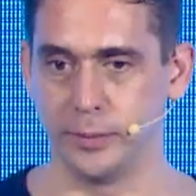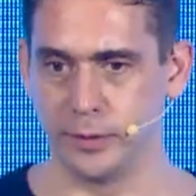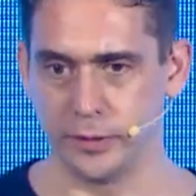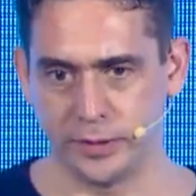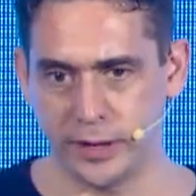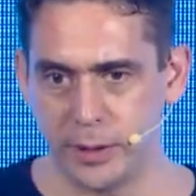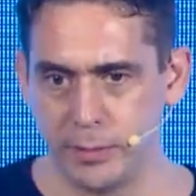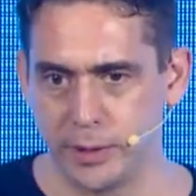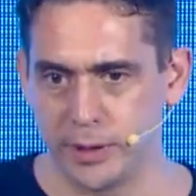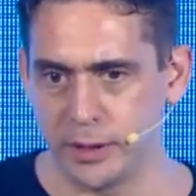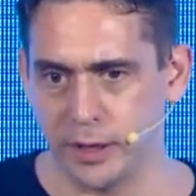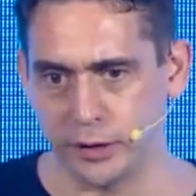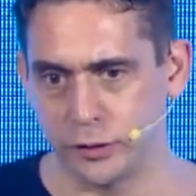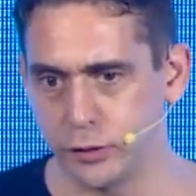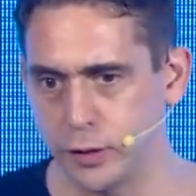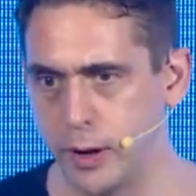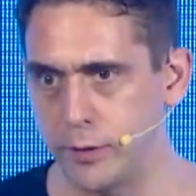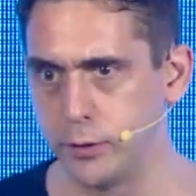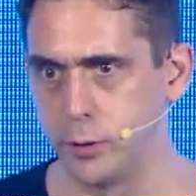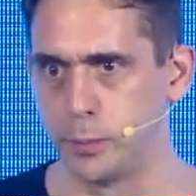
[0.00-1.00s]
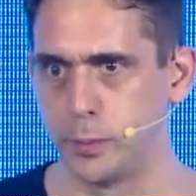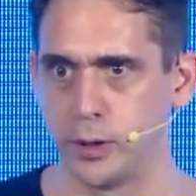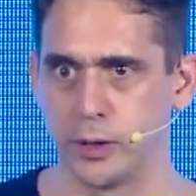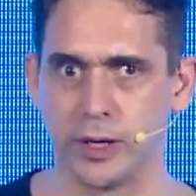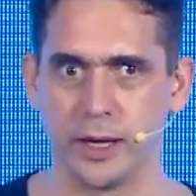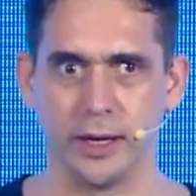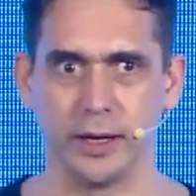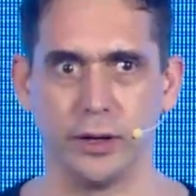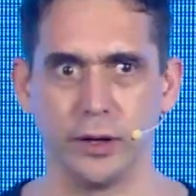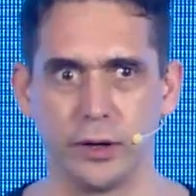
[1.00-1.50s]
Same with travel
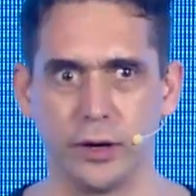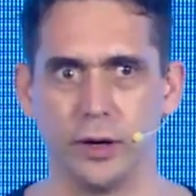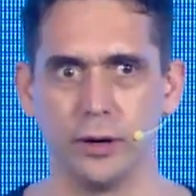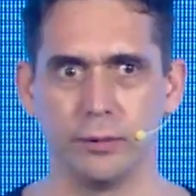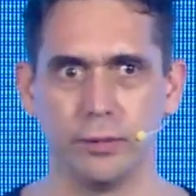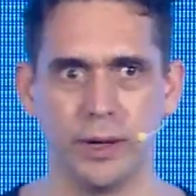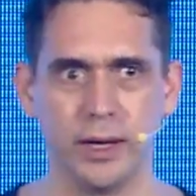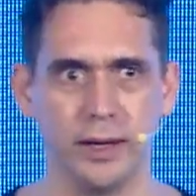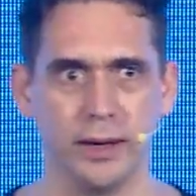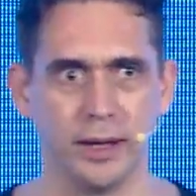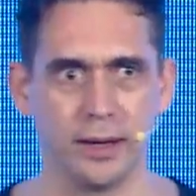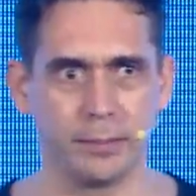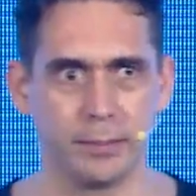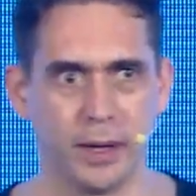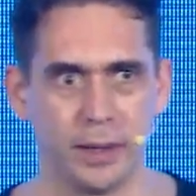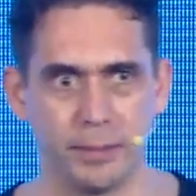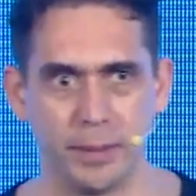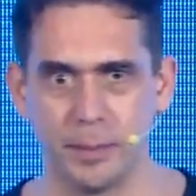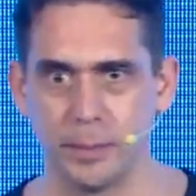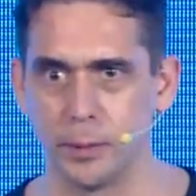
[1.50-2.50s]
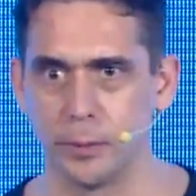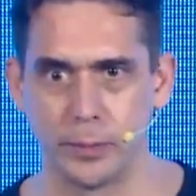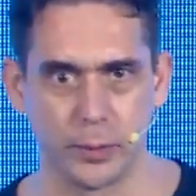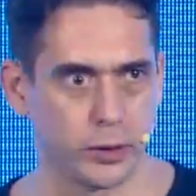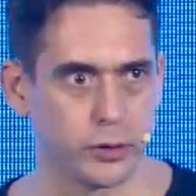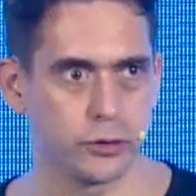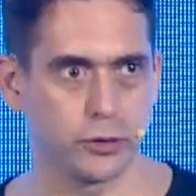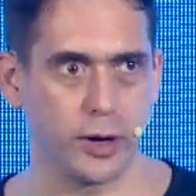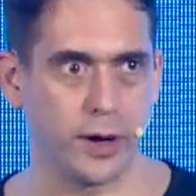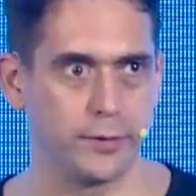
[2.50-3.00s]
booking. You can't really make people
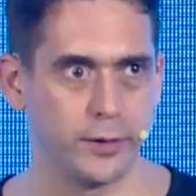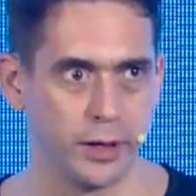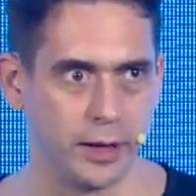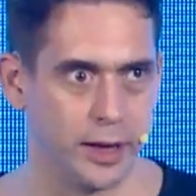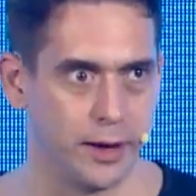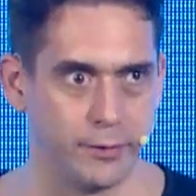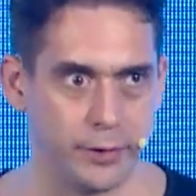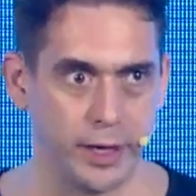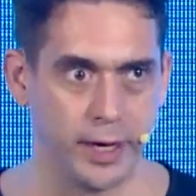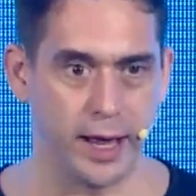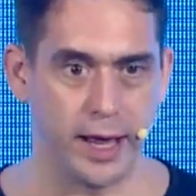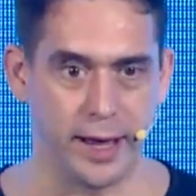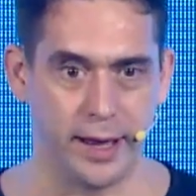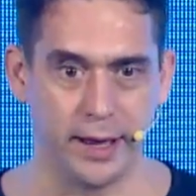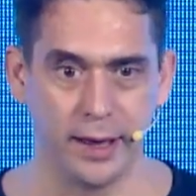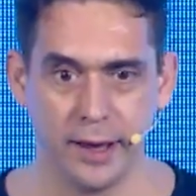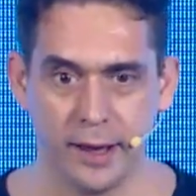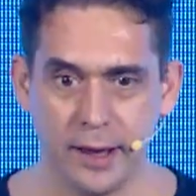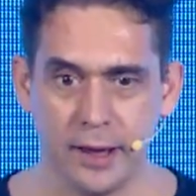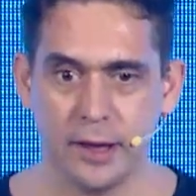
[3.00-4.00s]
book travel every day.